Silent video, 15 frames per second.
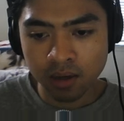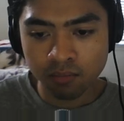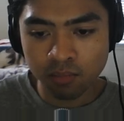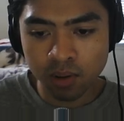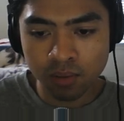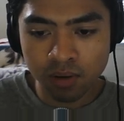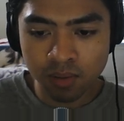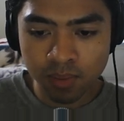
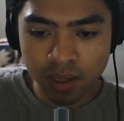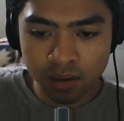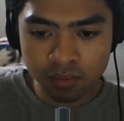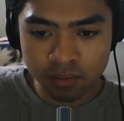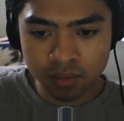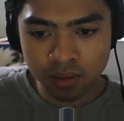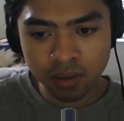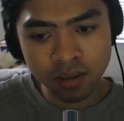But what
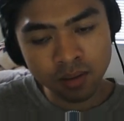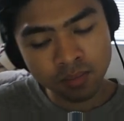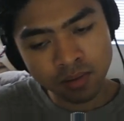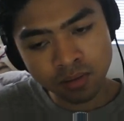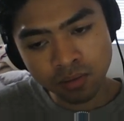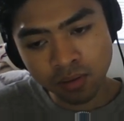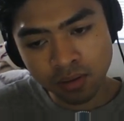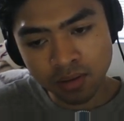about let's
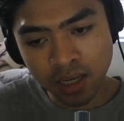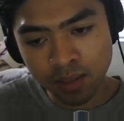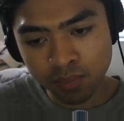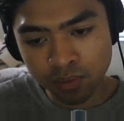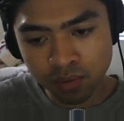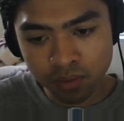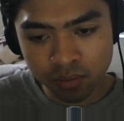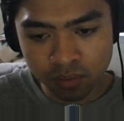do an
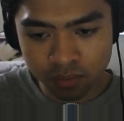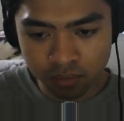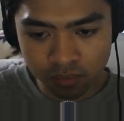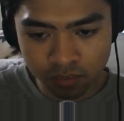example